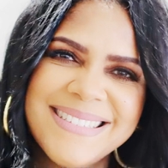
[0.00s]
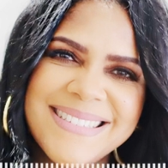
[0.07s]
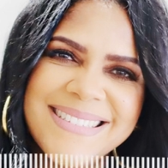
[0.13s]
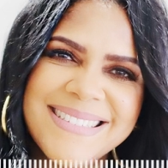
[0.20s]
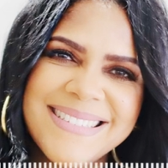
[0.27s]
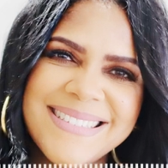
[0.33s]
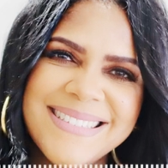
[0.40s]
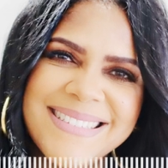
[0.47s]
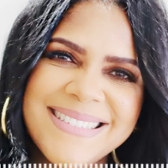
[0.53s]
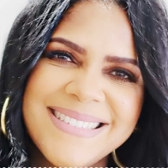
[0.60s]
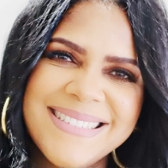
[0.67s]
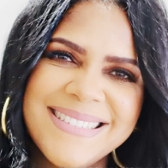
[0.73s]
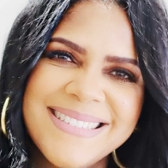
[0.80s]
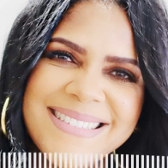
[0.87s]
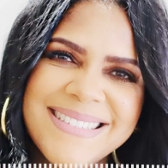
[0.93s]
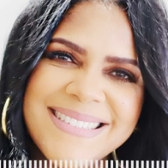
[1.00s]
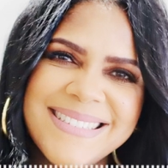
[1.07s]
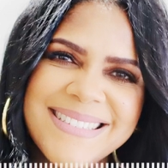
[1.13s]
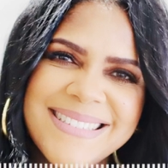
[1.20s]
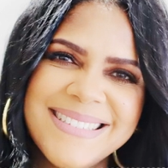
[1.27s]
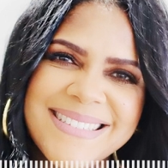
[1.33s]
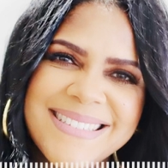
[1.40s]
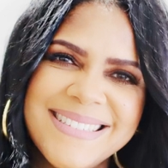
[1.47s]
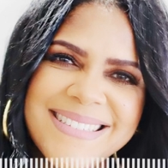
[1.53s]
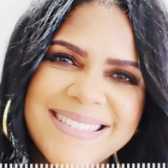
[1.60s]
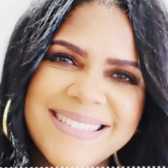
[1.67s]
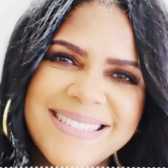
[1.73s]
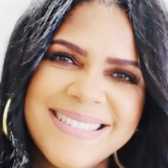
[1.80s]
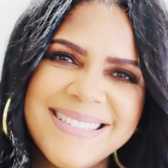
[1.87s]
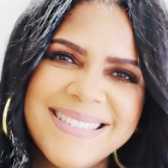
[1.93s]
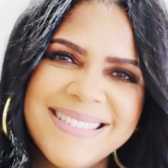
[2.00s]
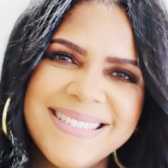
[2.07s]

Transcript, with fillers: Visit repprovisions.com